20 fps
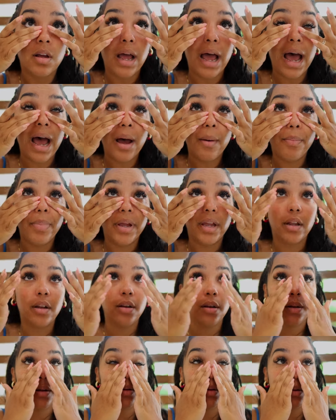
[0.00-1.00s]

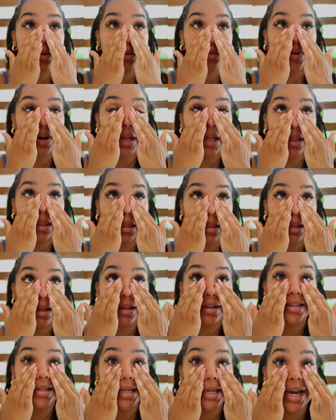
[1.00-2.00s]
happen with
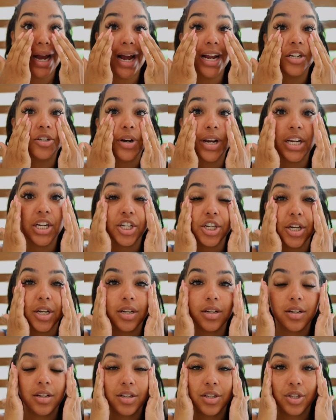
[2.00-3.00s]
dehydration.
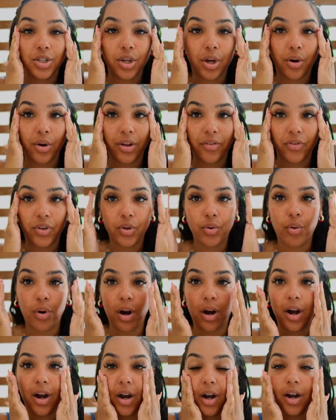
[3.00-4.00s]
So if you
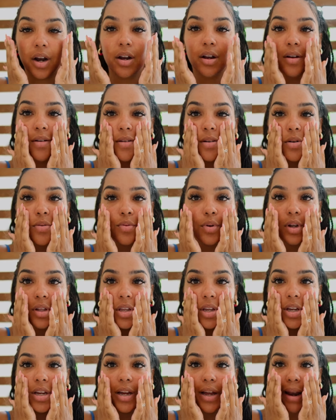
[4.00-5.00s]
are
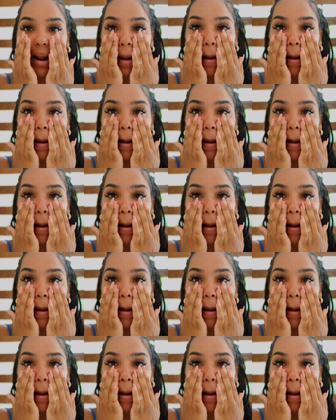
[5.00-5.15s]
really good